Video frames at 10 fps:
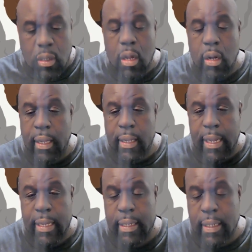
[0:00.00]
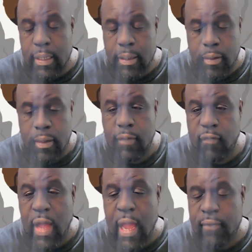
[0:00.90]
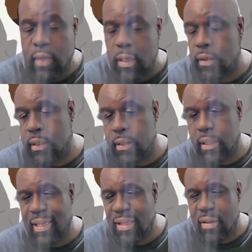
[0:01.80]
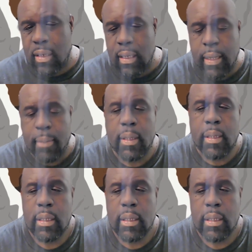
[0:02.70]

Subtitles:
are at a 5 year, 10 year clip.